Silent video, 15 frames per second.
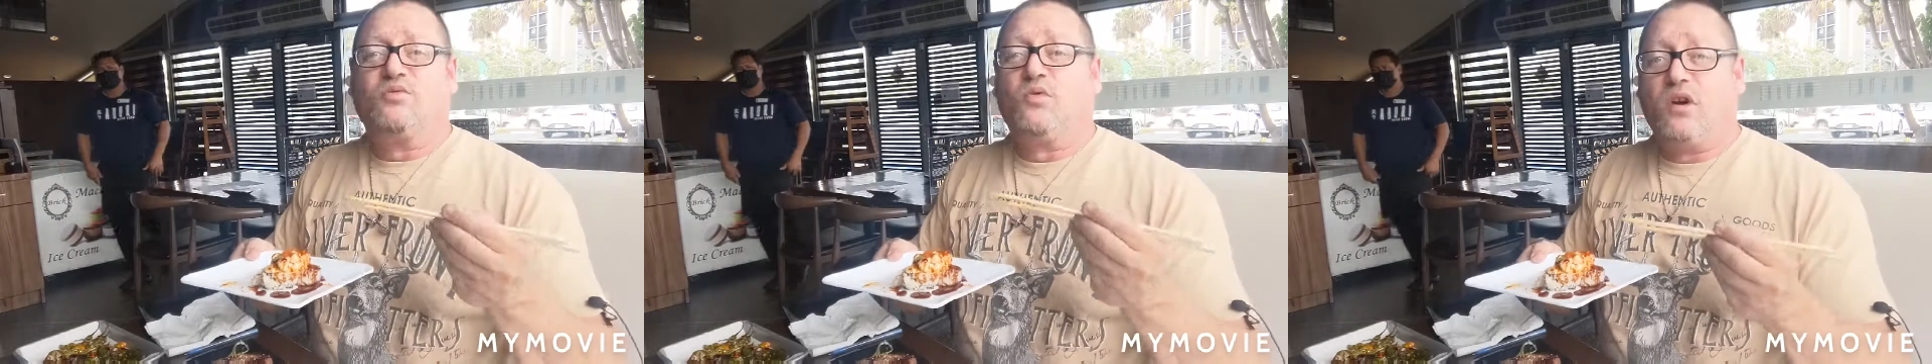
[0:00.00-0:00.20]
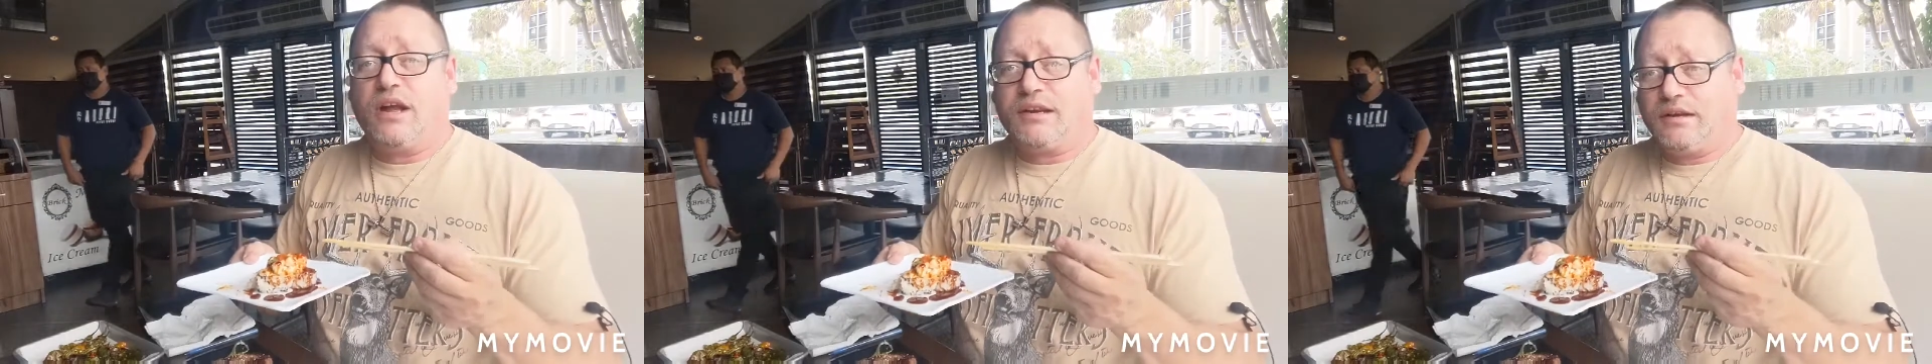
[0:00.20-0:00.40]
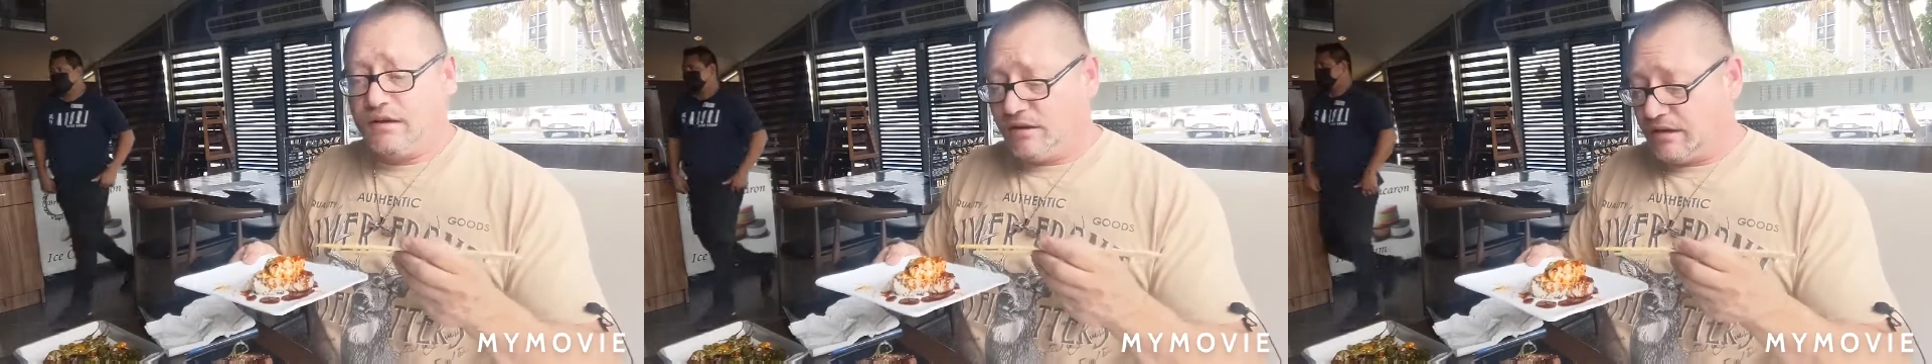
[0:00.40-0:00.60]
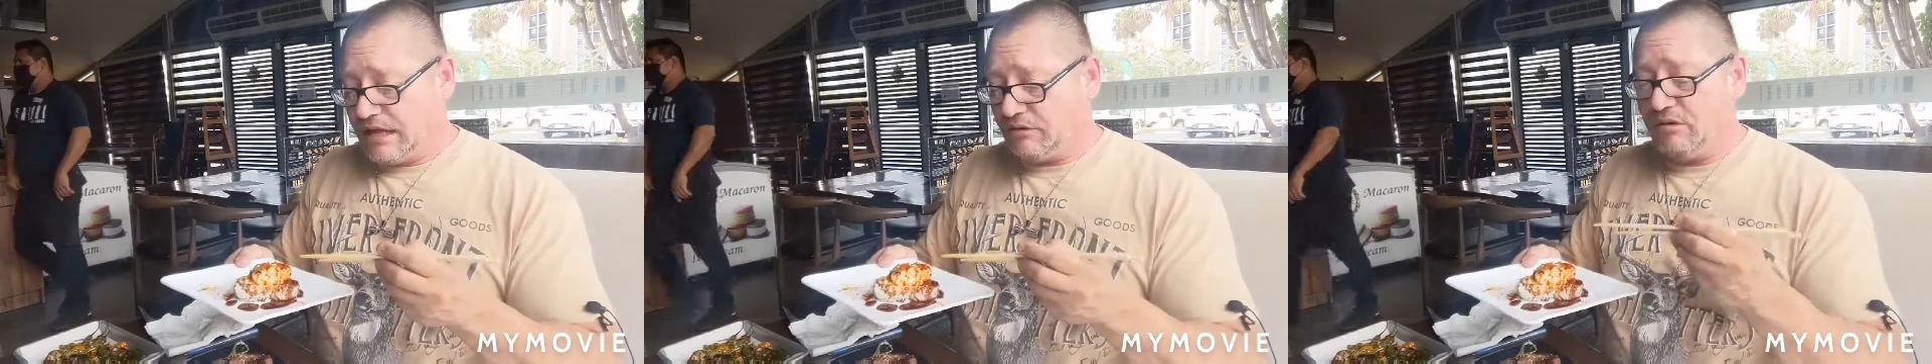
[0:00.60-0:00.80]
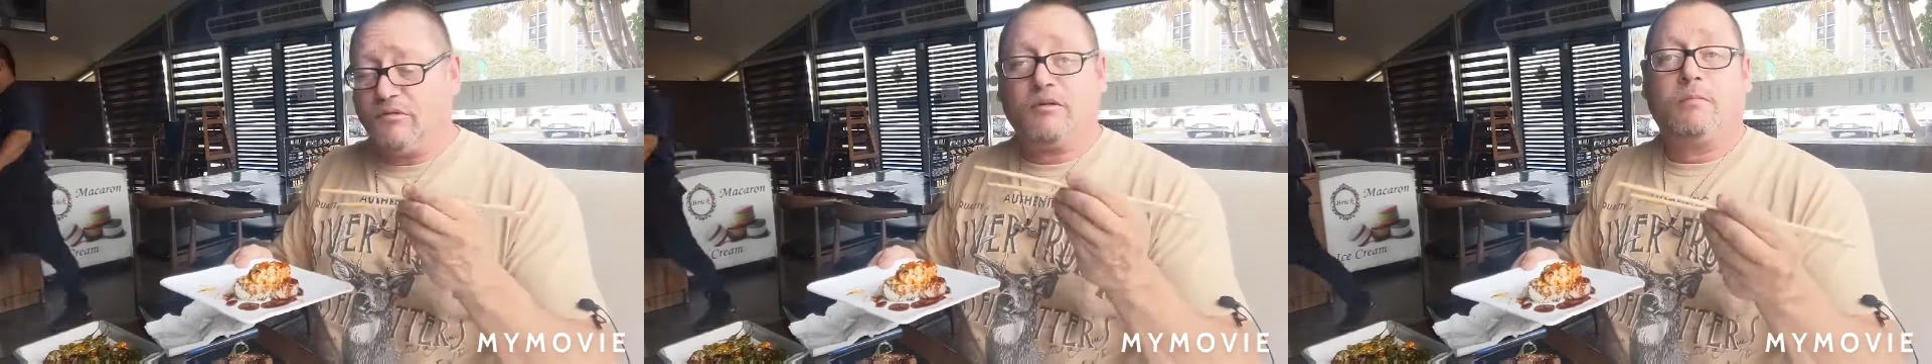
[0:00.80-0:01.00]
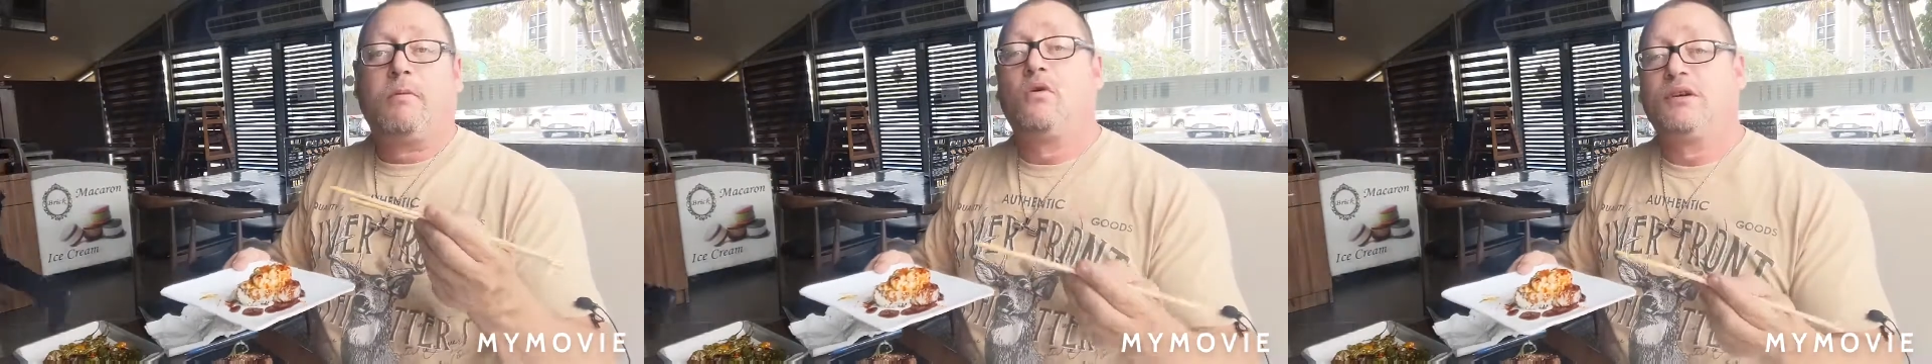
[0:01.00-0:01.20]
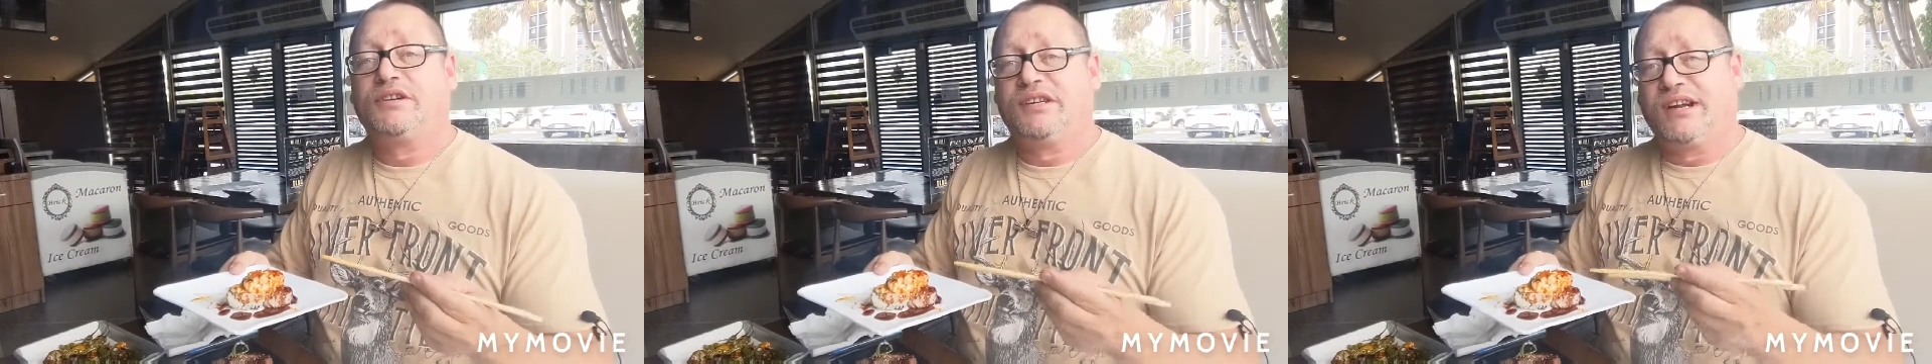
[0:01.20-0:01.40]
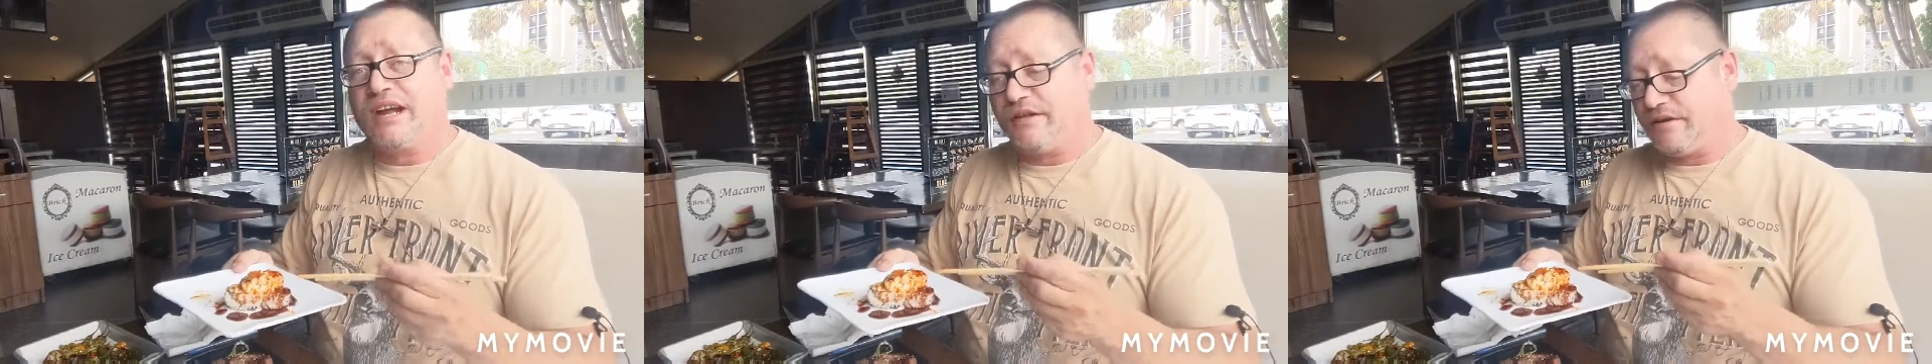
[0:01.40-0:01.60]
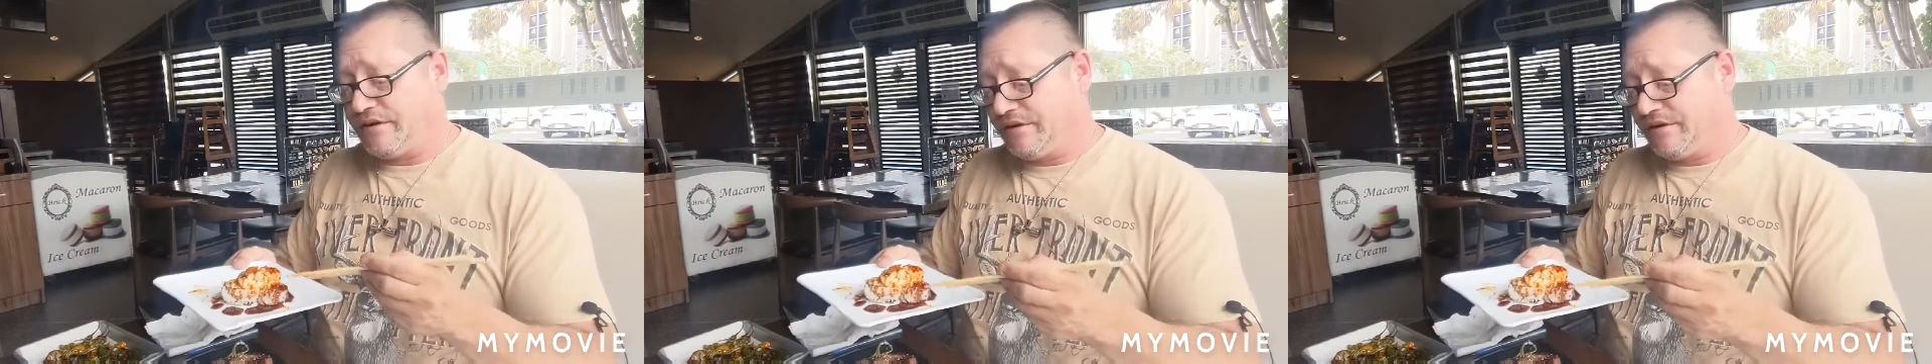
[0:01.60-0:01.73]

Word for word: one. Like we were born together.